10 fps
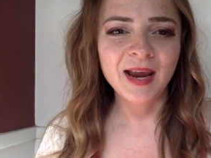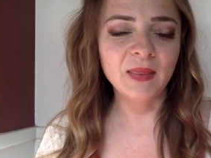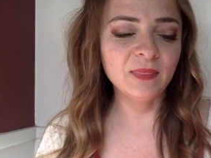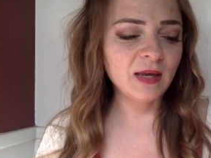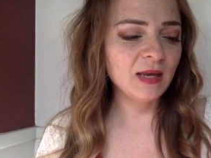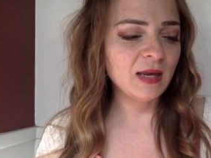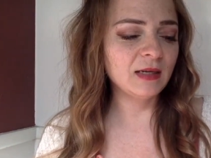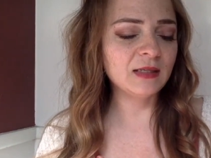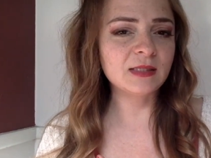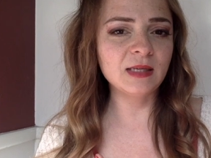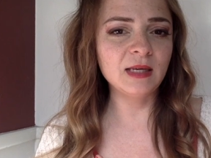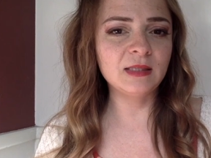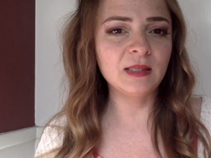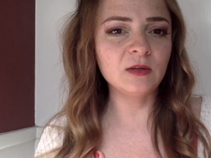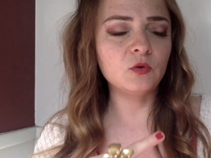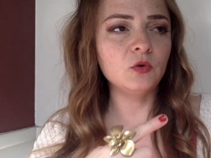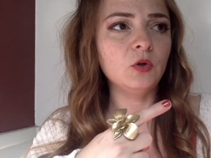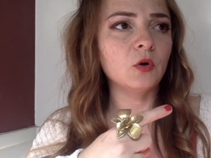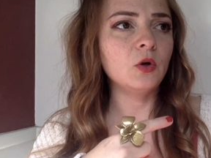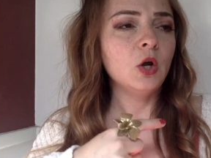and they and it's it
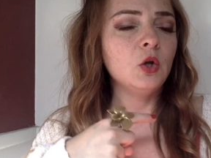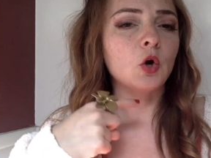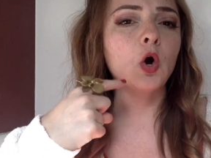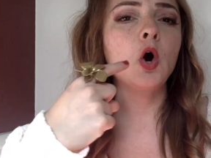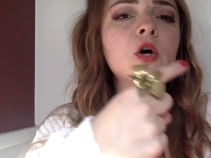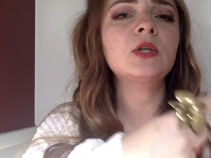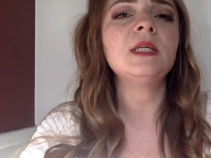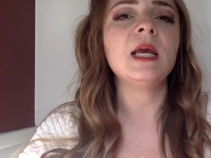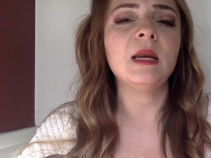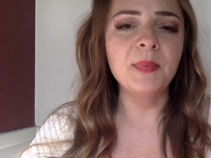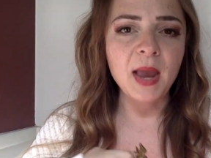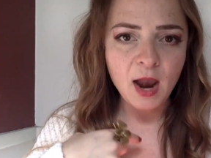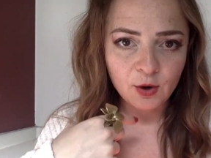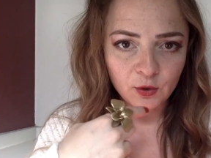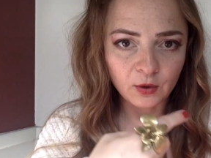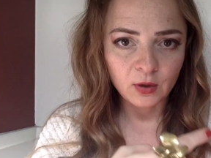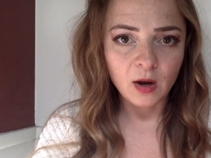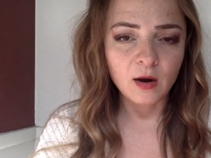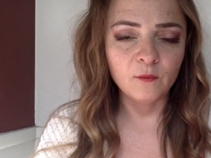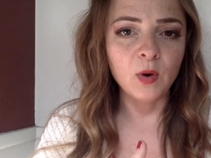you're you're hooked in a pattern
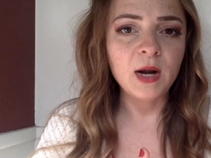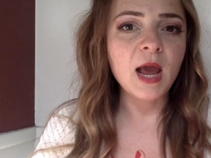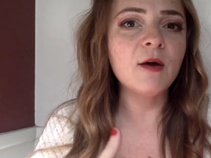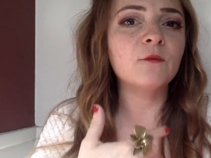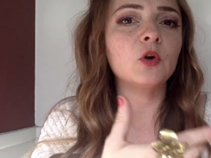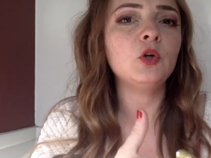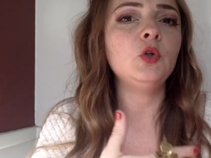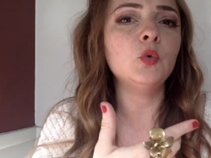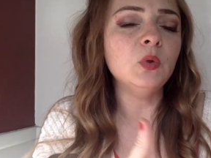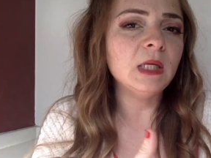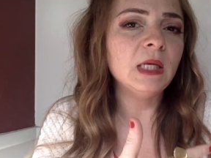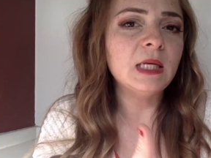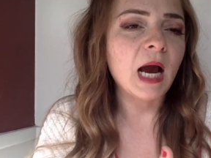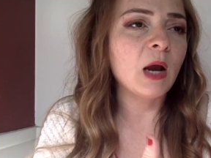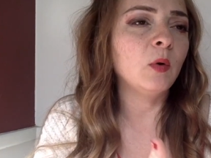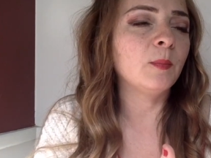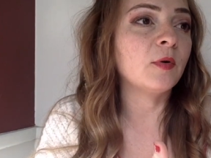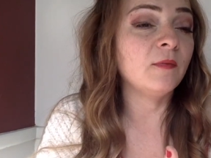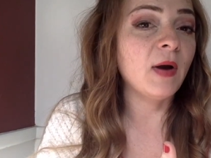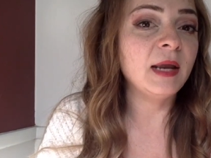of whatever you need I will
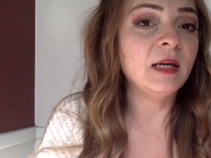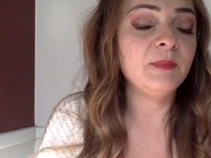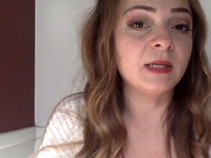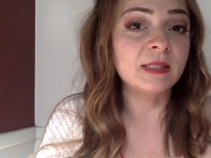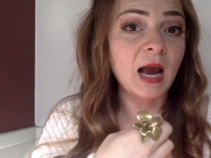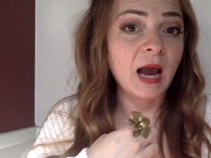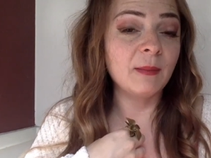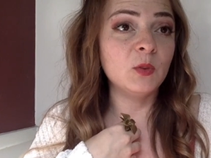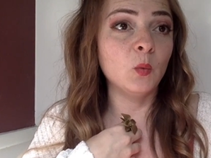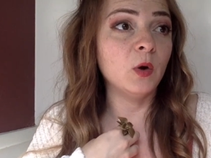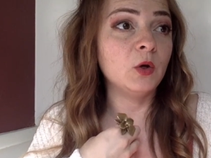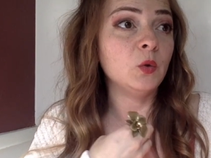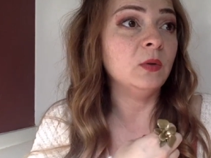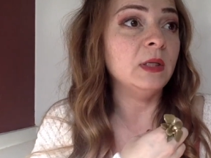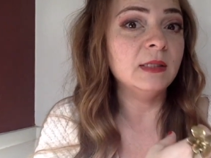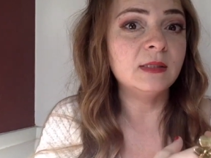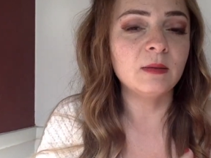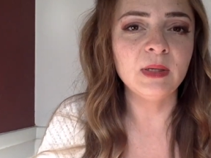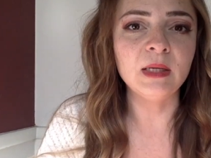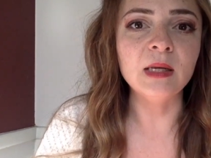provide it because I'm the one who needs to
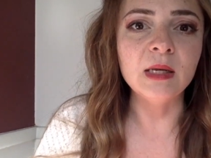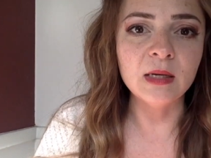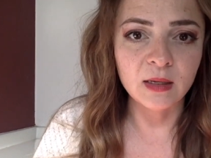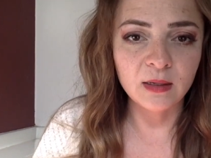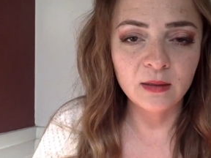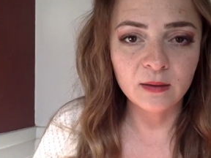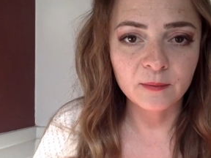be needed